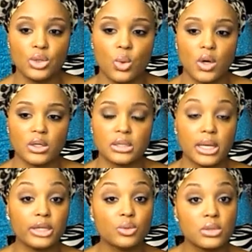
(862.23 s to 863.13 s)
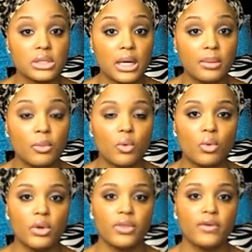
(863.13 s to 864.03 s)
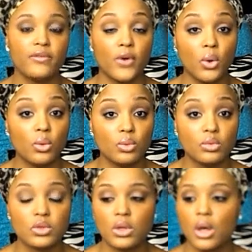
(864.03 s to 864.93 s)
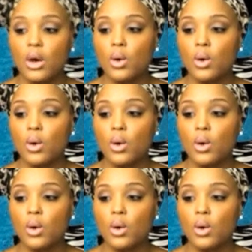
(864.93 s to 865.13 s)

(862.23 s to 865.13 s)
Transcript: your schedules up on the phones